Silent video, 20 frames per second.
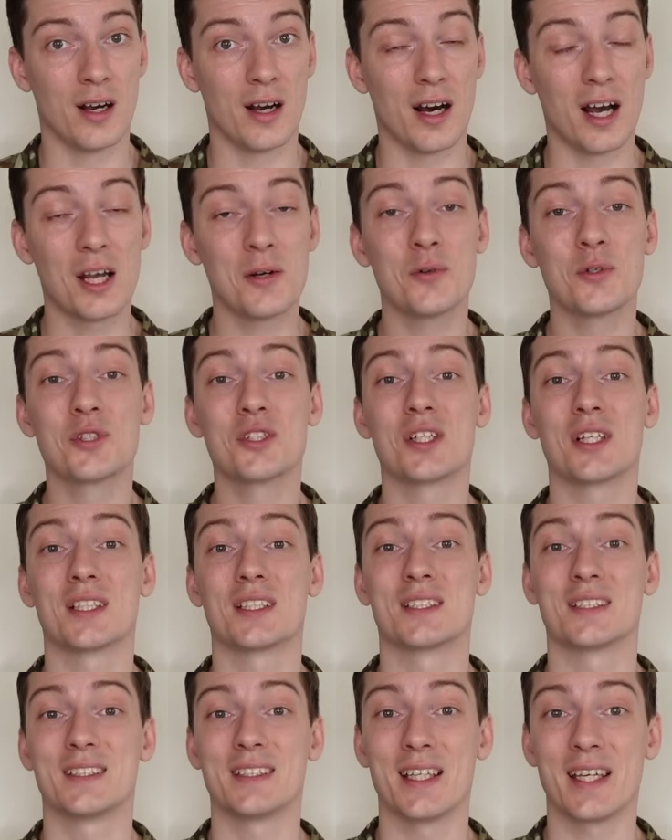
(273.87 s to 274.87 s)
I would
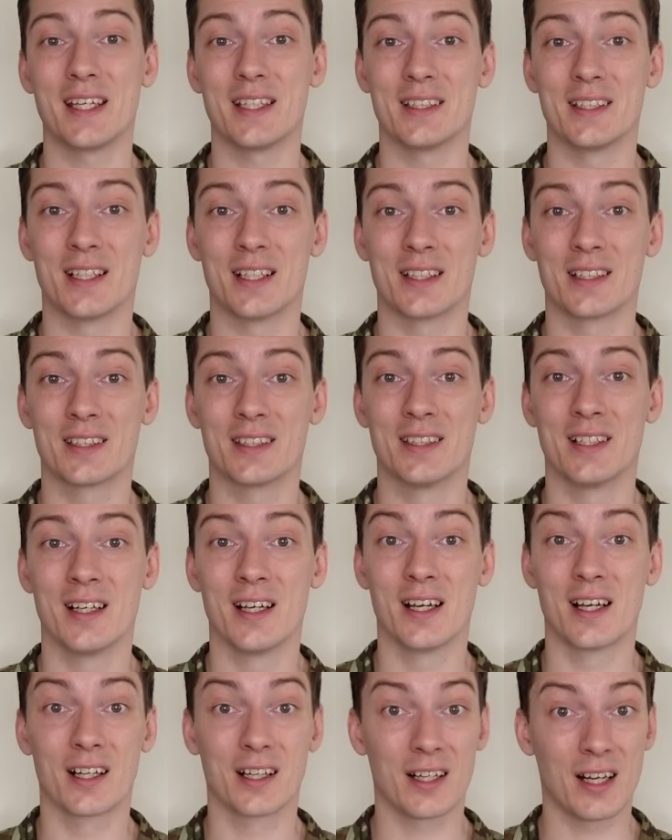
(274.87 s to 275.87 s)
just say that
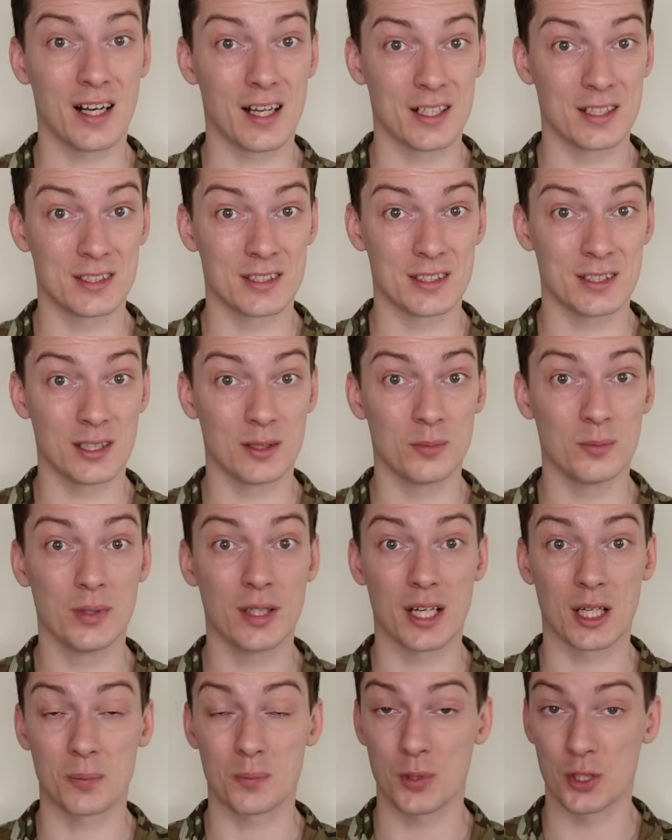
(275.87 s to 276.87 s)
guys in black